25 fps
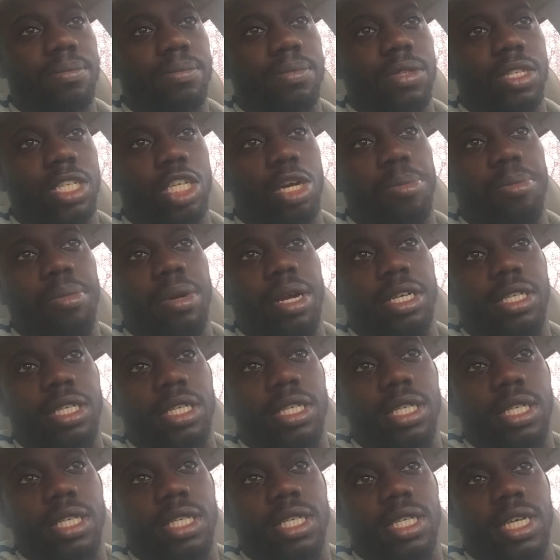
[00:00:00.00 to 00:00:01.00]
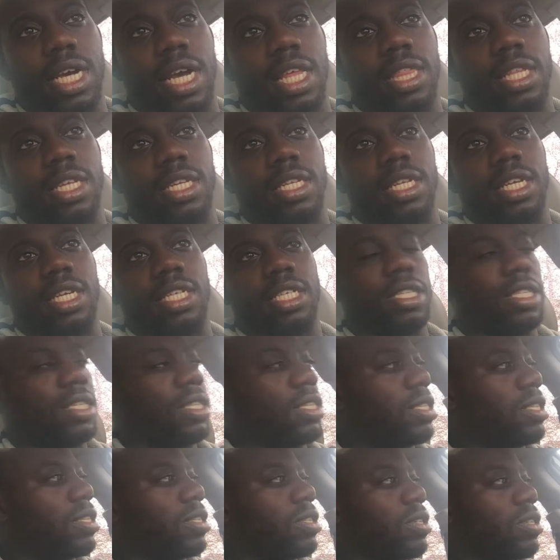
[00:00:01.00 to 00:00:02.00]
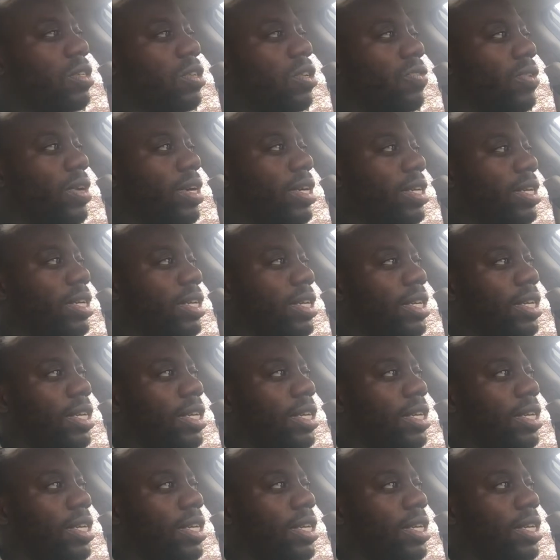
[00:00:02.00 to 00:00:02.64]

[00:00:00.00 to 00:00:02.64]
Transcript: determinations to gather the nations. Alright.